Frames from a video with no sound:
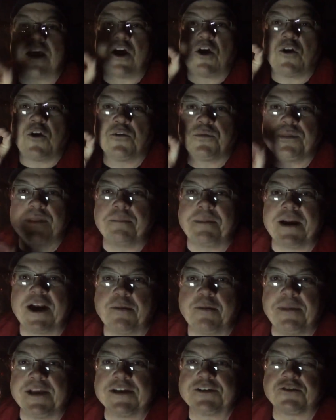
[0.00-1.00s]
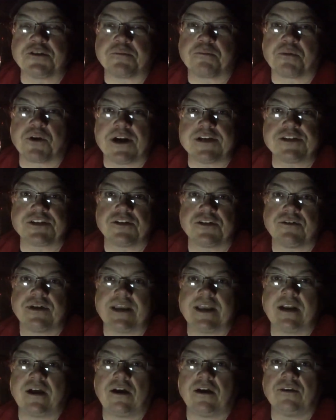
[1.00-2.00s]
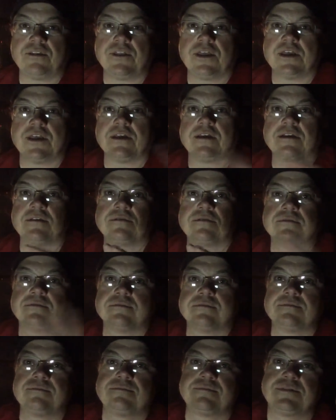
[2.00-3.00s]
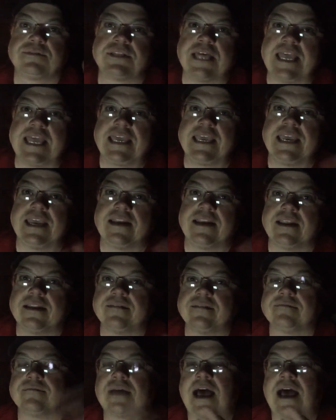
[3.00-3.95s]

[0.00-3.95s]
on the barometric pressure and all the thinking and